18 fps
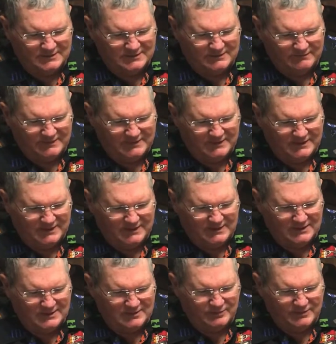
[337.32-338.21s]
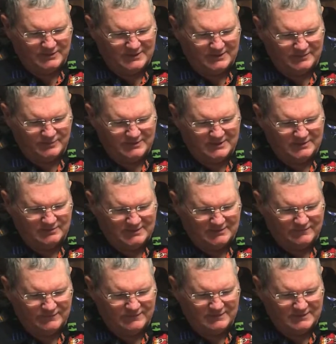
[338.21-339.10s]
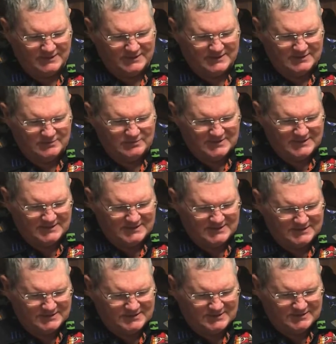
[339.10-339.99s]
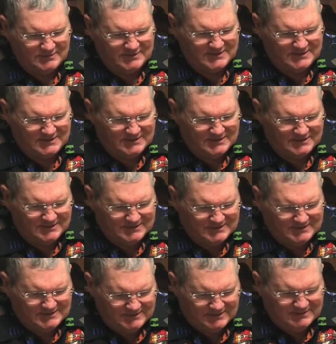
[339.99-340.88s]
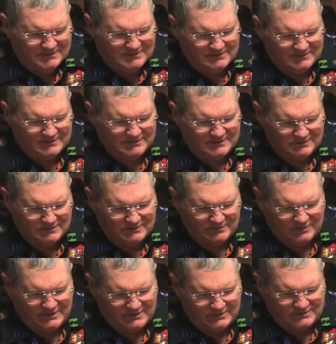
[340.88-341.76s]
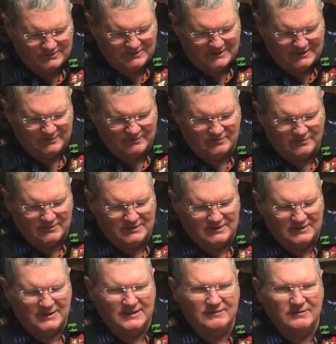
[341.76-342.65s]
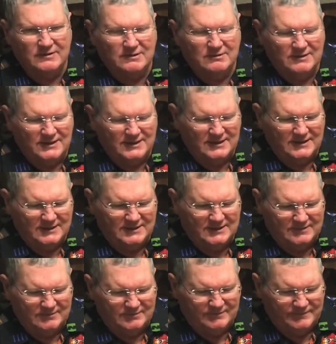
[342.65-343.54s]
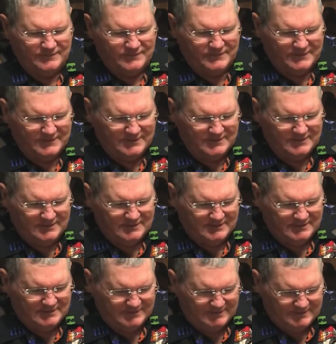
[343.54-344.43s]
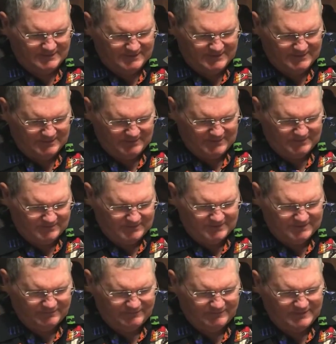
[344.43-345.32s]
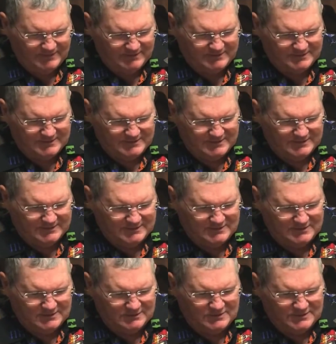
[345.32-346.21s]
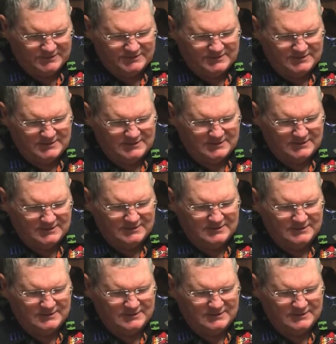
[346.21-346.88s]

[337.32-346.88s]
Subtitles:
If I can, I'll probably put them up on eBay and let somebody that do a better job than me have a crack at them. That might be the fairest thing to do. We'll see.